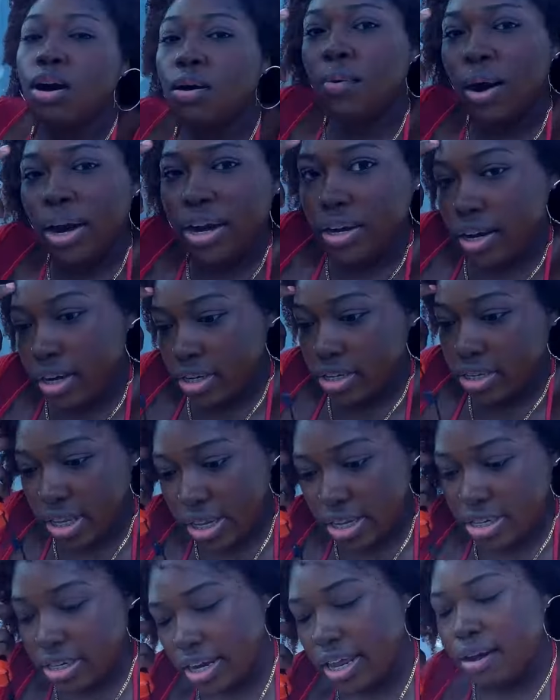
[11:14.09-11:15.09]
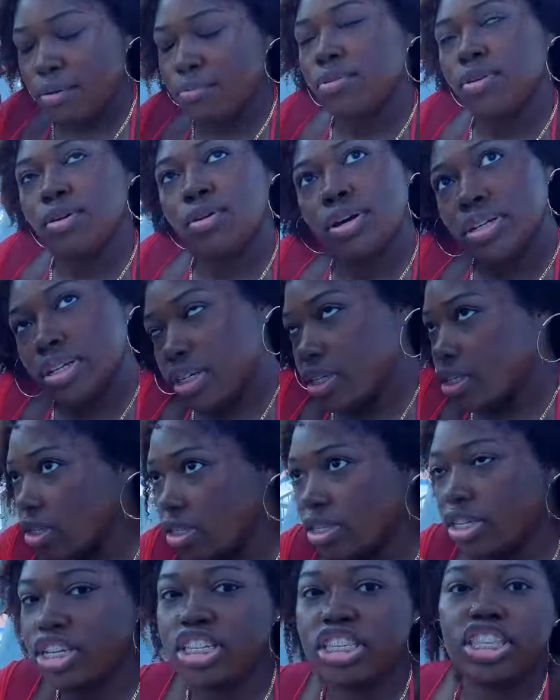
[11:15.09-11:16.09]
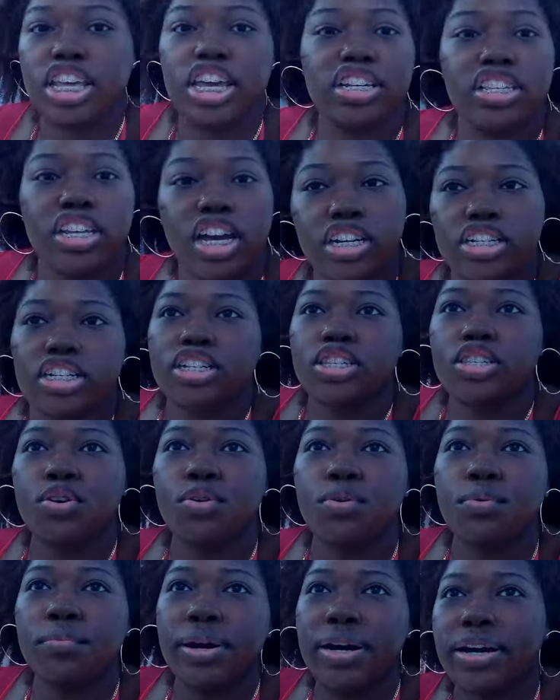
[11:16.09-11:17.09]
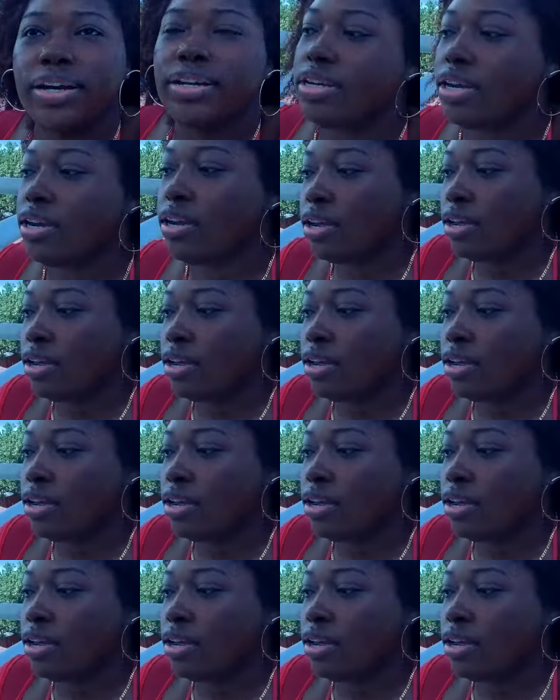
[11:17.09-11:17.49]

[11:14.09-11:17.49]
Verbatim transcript: I'm walking up the stairs now. Lord Jesus, these stairs are just too much.